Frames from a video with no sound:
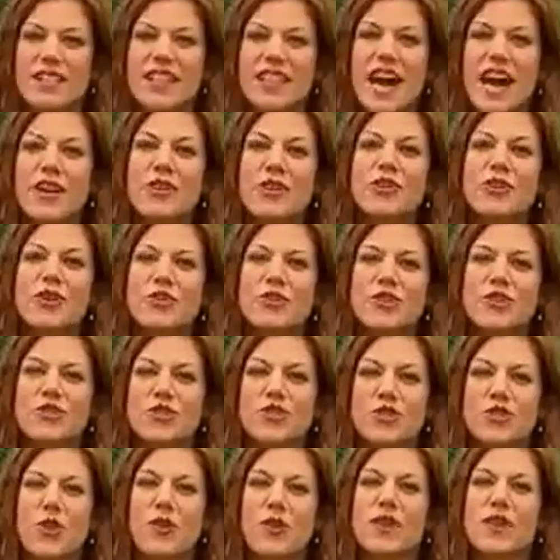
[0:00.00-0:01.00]
Now you know the
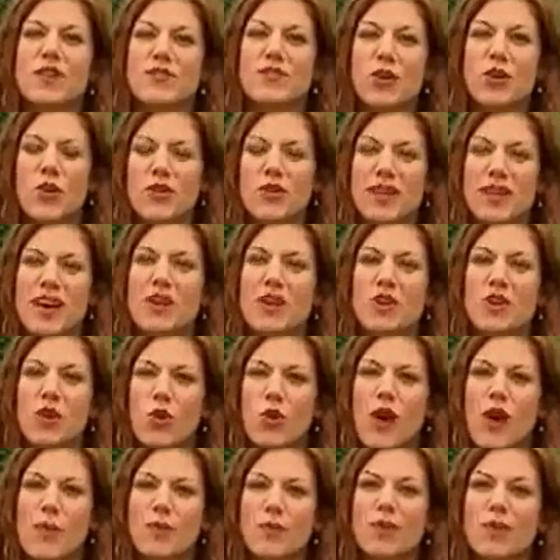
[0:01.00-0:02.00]
story of Cornell
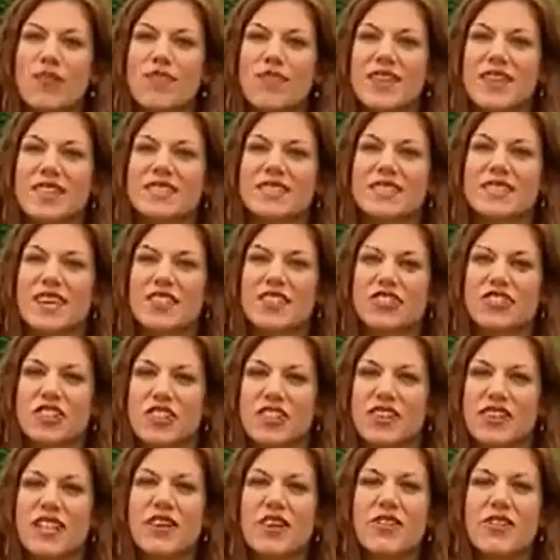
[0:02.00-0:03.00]
Cooperative
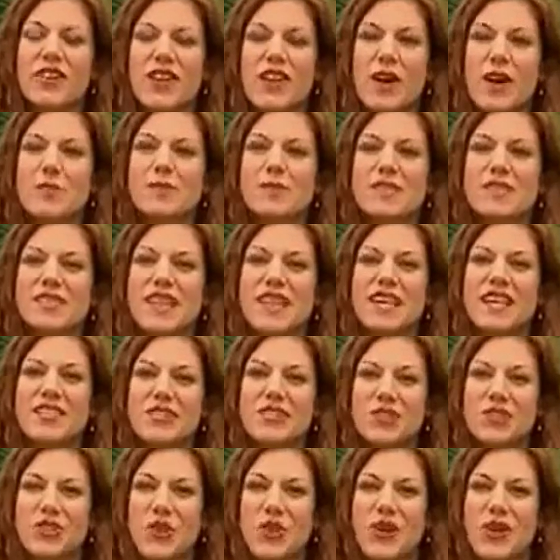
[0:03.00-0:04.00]
Extension here in
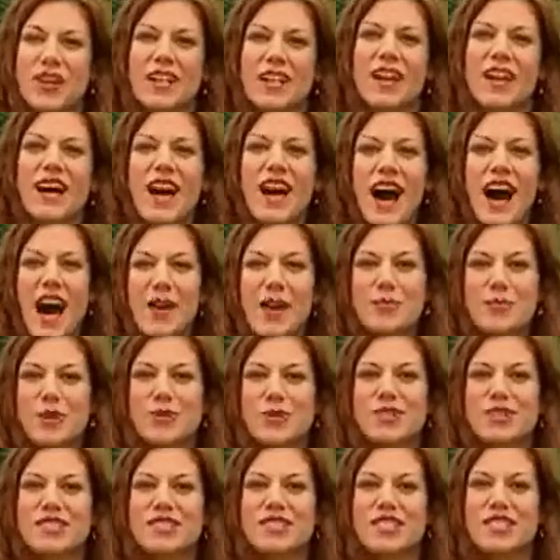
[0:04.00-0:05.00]
upstate New York. I'm
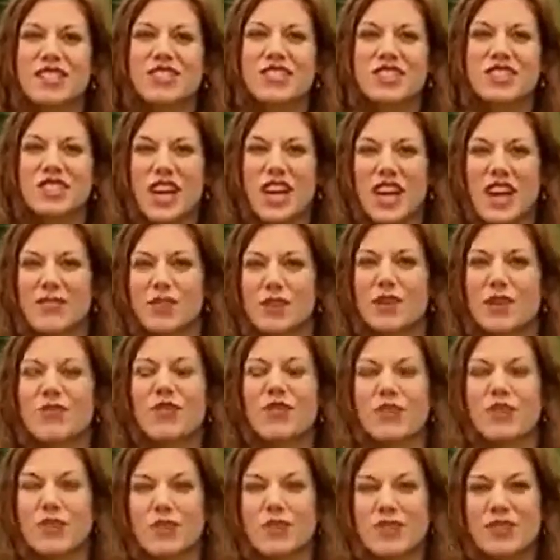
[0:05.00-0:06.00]
Christine
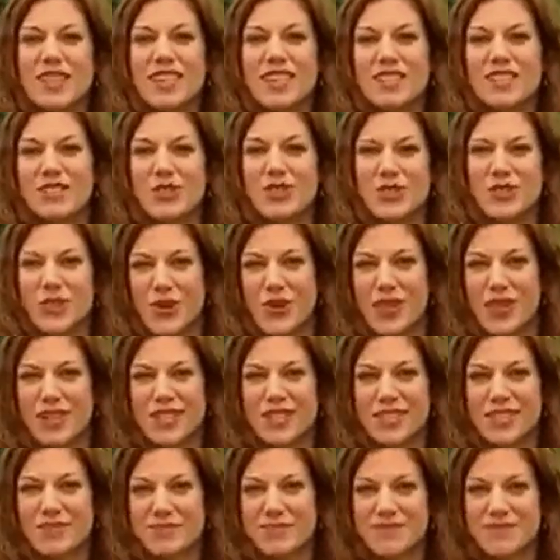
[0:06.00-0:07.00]
Shively for Unique New York.